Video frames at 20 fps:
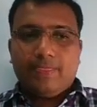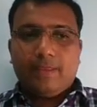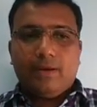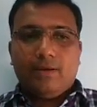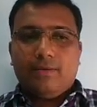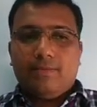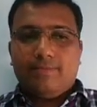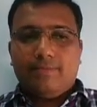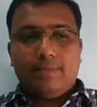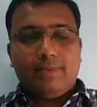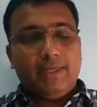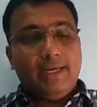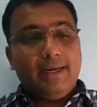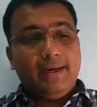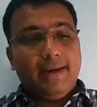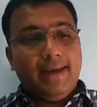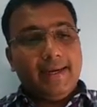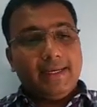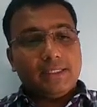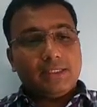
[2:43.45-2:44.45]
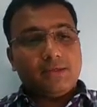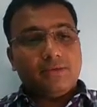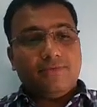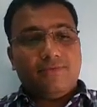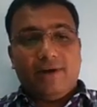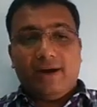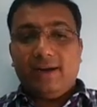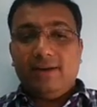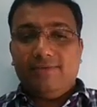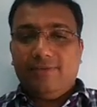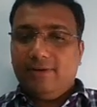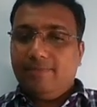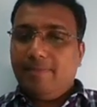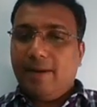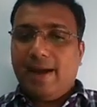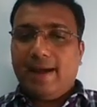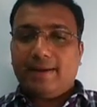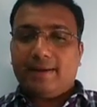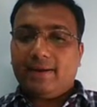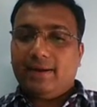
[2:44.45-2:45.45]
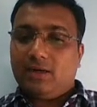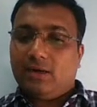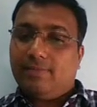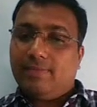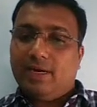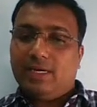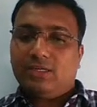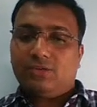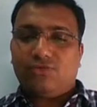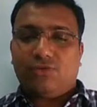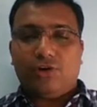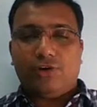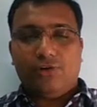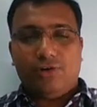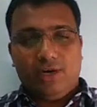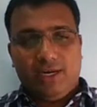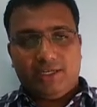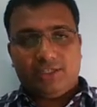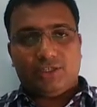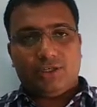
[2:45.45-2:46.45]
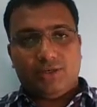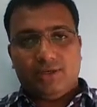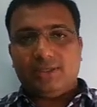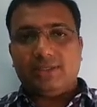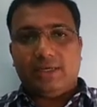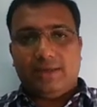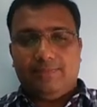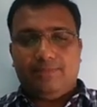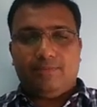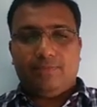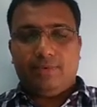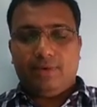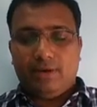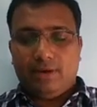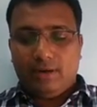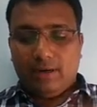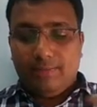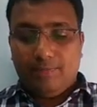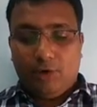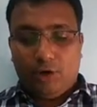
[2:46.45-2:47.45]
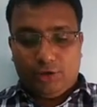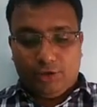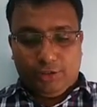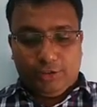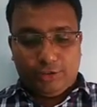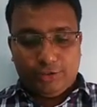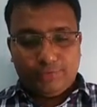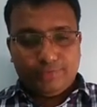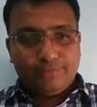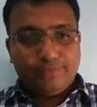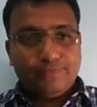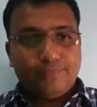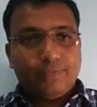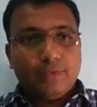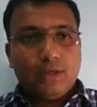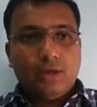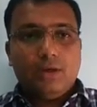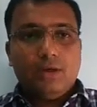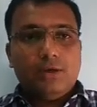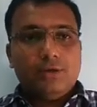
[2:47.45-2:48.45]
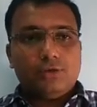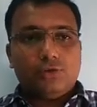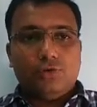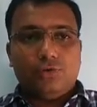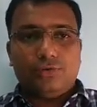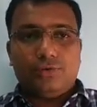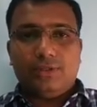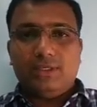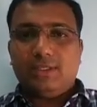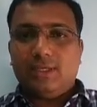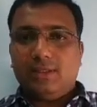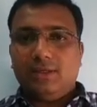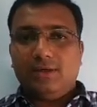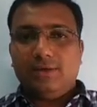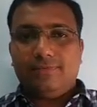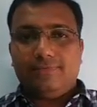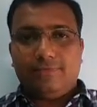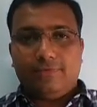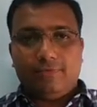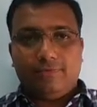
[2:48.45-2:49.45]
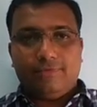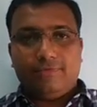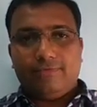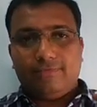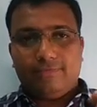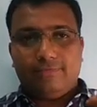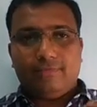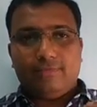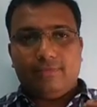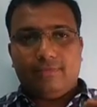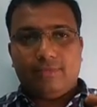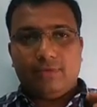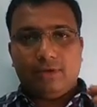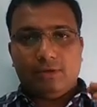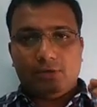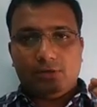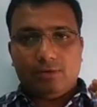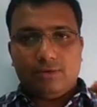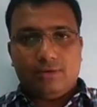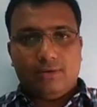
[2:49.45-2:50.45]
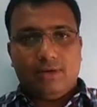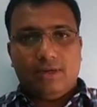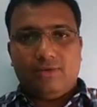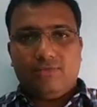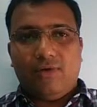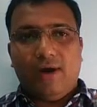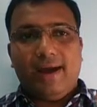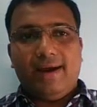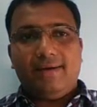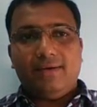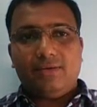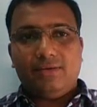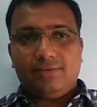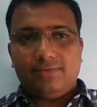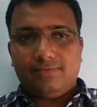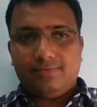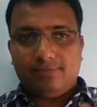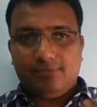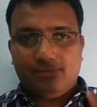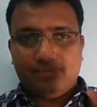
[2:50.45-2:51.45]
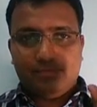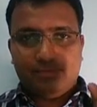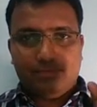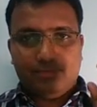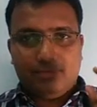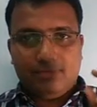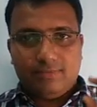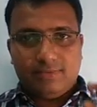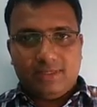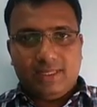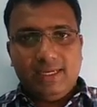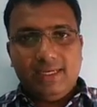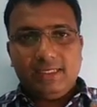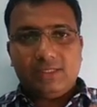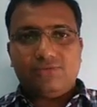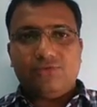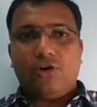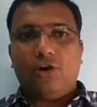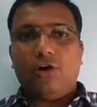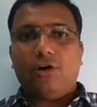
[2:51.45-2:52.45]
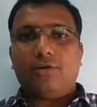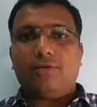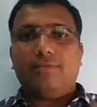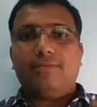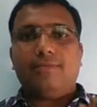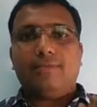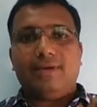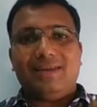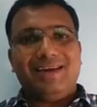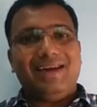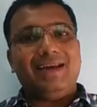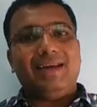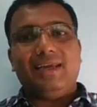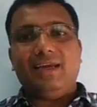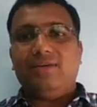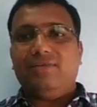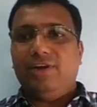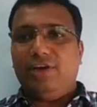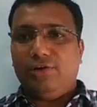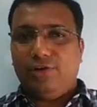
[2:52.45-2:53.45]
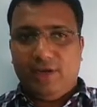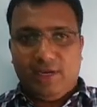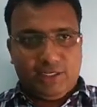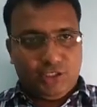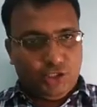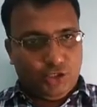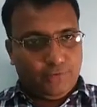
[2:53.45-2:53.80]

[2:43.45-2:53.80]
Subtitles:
Then next, final feedback and comments for your lecture is important. So these are the required things for creating a video lecture.